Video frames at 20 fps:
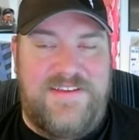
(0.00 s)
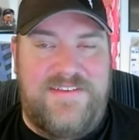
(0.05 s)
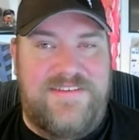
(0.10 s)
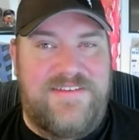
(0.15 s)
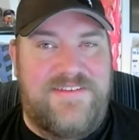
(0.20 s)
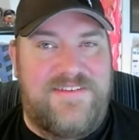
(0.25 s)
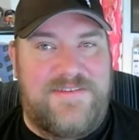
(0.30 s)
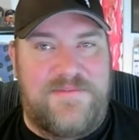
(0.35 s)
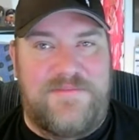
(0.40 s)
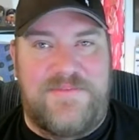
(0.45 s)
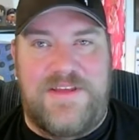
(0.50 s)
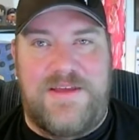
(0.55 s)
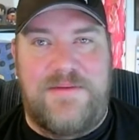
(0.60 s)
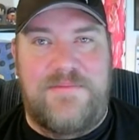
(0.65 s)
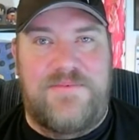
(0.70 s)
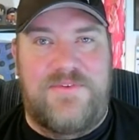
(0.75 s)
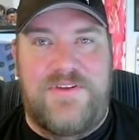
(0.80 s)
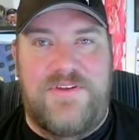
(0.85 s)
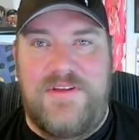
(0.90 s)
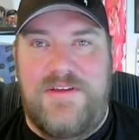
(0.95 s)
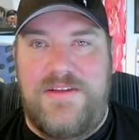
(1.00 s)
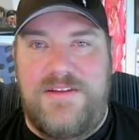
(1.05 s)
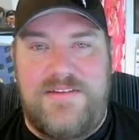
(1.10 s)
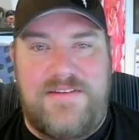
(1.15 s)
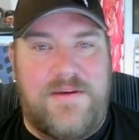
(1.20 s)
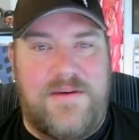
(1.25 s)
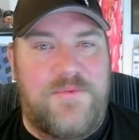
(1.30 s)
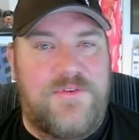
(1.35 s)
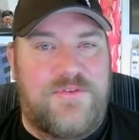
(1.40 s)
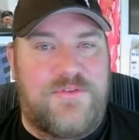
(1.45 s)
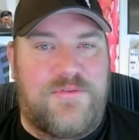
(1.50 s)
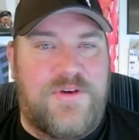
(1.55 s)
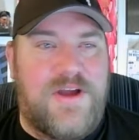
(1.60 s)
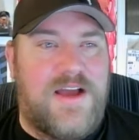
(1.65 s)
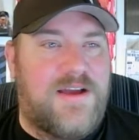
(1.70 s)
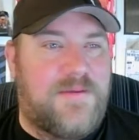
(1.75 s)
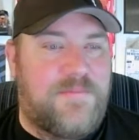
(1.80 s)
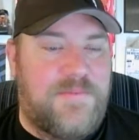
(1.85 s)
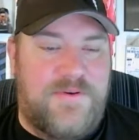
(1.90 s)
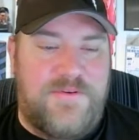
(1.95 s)
Sometimes dumb as a
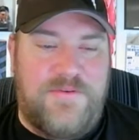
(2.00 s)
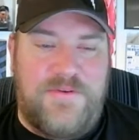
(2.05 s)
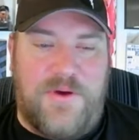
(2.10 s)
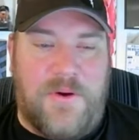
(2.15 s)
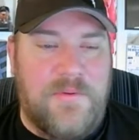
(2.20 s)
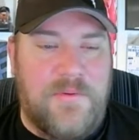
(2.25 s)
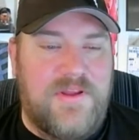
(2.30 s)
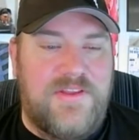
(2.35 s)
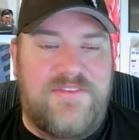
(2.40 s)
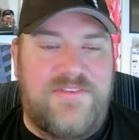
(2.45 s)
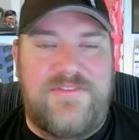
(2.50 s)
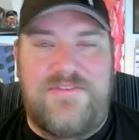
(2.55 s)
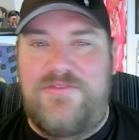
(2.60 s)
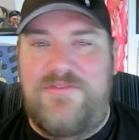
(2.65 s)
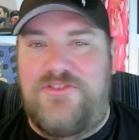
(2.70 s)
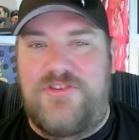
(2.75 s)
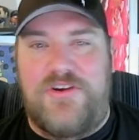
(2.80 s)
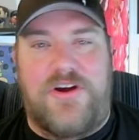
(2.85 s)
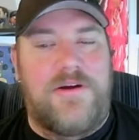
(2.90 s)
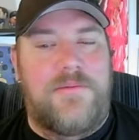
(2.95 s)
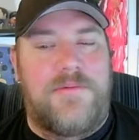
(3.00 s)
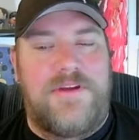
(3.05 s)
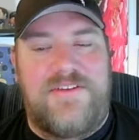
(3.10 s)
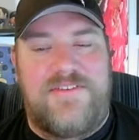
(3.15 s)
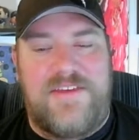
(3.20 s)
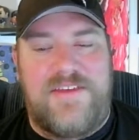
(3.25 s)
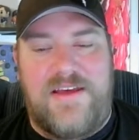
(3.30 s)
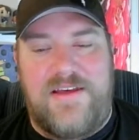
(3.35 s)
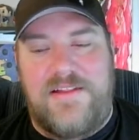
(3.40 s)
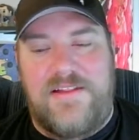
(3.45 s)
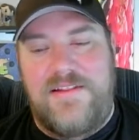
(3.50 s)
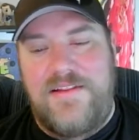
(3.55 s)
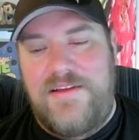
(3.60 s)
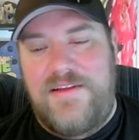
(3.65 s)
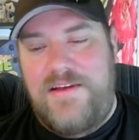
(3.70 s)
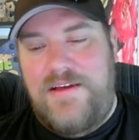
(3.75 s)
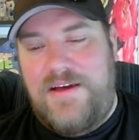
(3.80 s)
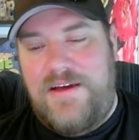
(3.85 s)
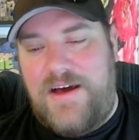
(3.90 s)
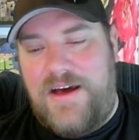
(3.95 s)
rock, but always charming as hell.
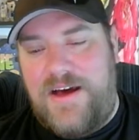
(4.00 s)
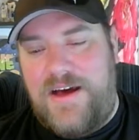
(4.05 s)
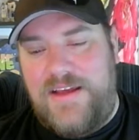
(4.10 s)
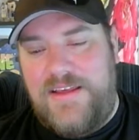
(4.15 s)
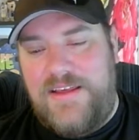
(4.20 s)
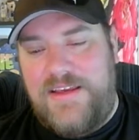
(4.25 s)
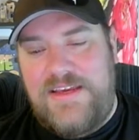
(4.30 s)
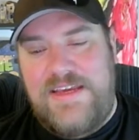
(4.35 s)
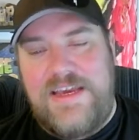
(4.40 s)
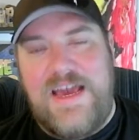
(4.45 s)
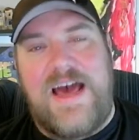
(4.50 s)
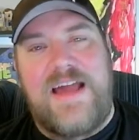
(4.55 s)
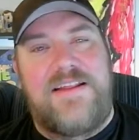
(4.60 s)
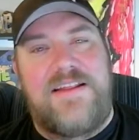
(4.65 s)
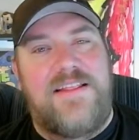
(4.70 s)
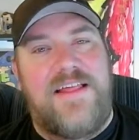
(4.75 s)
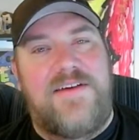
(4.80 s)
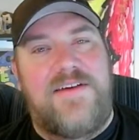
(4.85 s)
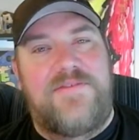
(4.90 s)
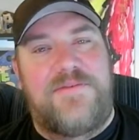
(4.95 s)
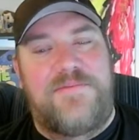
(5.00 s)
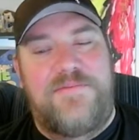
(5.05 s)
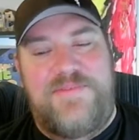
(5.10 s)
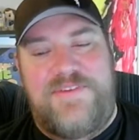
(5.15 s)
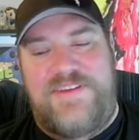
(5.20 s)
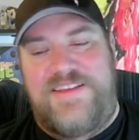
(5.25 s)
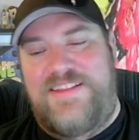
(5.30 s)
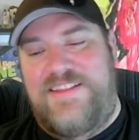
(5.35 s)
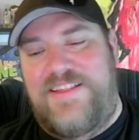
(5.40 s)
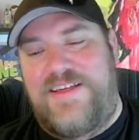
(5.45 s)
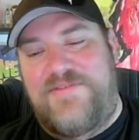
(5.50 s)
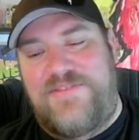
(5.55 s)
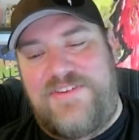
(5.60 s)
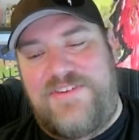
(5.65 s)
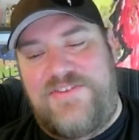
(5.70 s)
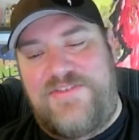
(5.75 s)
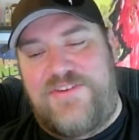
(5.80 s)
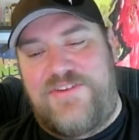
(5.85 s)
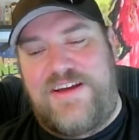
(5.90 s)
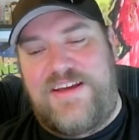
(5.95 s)
You gotta love him. He loves
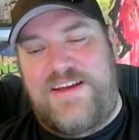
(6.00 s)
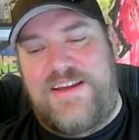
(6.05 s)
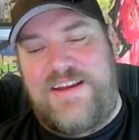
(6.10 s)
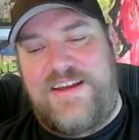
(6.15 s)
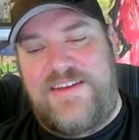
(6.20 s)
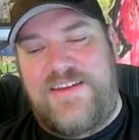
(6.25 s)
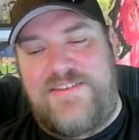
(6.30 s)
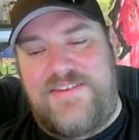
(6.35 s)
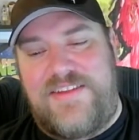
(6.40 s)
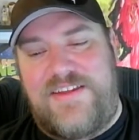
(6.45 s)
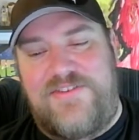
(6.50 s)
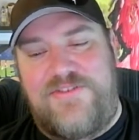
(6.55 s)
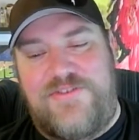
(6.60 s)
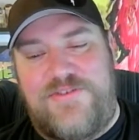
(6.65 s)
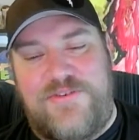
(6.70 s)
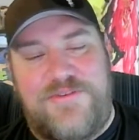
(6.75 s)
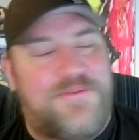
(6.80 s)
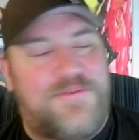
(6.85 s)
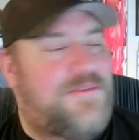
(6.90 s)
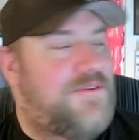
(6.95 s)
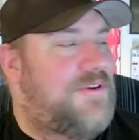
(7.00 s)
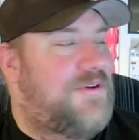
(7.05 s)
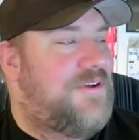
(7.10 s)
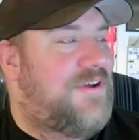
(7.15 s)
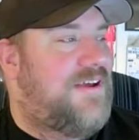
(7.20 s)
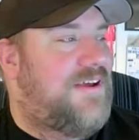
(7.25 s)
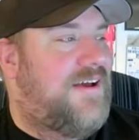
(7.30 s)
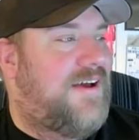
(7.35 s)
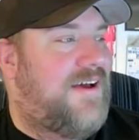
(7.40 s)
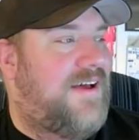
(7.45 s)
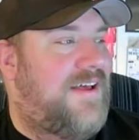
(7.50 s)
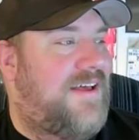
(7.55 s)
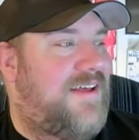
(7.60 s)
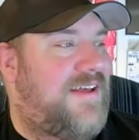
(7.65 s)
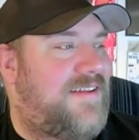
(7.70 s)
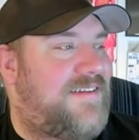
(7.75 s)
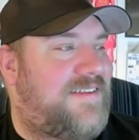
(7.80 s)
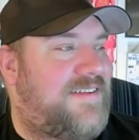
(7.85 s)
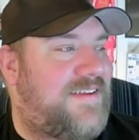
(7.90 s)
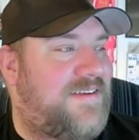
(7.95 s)
his dragon ass. That's true.
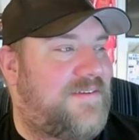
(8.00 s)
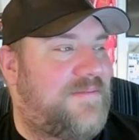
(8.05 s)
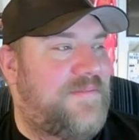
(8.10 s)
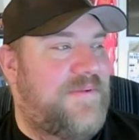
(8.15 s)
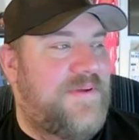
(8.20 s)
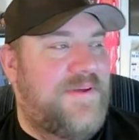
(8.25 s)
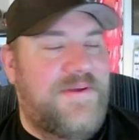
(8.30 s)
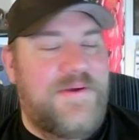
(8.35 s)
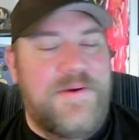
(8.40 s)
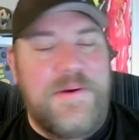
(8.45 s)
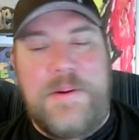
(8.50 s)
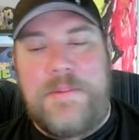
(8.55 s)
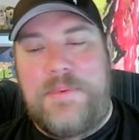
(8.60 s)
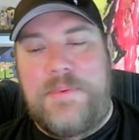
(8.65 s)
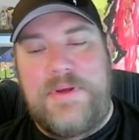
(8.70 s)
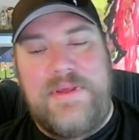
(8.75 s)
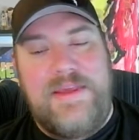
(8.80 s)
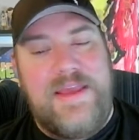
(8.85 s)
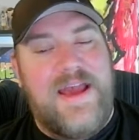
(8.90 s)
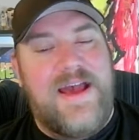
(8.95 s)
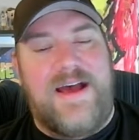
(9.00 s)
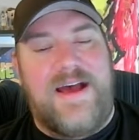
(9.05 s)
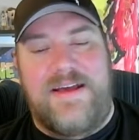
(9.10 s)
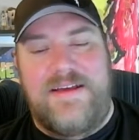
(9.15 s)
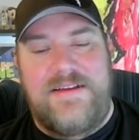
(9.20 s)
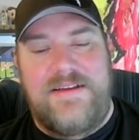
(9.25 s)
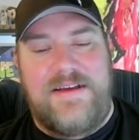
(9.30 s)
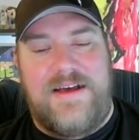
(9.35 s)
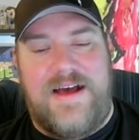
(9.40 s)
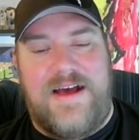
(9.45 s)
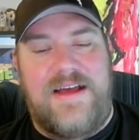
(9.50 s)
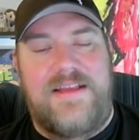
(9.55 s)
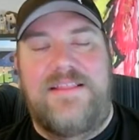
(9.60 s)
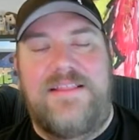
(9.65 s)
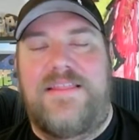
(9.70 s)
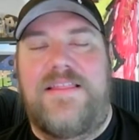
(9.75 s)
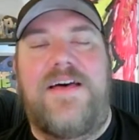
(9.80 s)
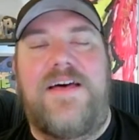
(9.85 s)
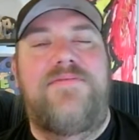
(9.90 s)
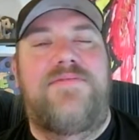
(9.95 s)
That's him. But yeah, I
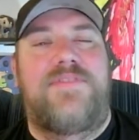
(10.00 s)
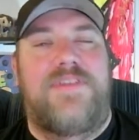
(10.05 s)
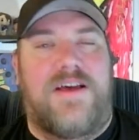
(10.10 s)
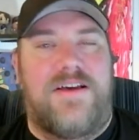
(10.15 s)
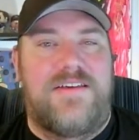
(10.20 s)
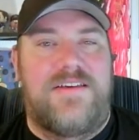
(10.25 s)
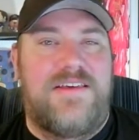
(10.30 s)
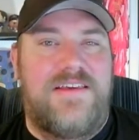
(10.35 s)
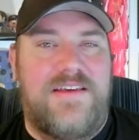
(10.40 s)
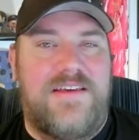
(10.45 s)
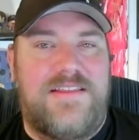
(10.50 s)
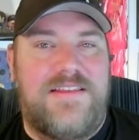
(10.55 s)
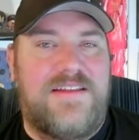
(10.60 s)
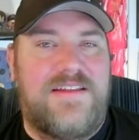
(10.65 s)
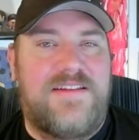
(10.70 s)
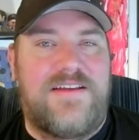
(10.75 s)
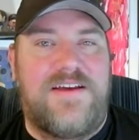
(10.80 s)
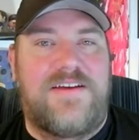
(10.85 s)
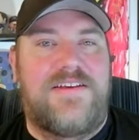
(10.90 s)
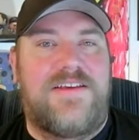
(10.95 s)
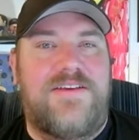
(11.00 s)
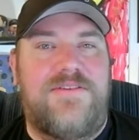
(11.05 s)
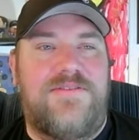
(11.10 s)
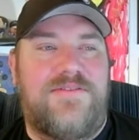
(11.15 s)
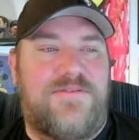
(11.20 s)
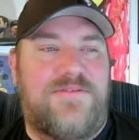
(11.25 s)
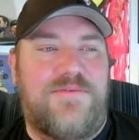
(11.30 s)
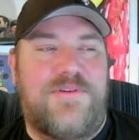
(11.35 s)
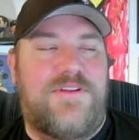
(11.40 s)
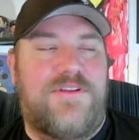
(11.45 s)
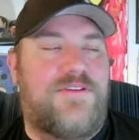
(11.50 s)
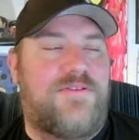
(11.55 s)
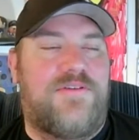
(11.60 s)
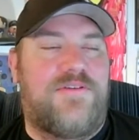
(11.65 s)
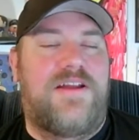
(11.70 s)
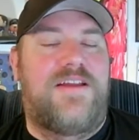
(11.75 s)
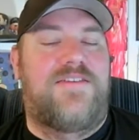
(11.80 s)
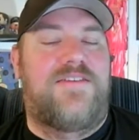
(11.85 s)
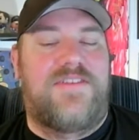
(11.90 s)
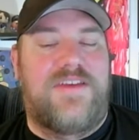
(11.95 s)
love Donkey. I think Donkey is one of the
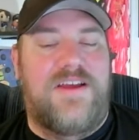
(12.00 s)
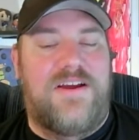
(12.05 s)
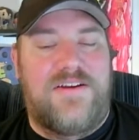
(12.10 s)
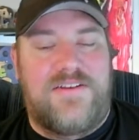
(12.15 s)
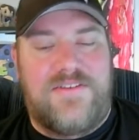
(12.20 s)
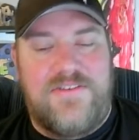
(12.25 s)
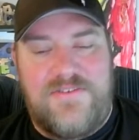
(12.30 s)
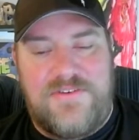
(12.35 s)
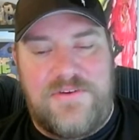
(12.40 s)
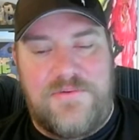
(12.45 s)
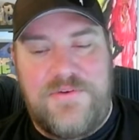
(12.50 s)
greatest characters.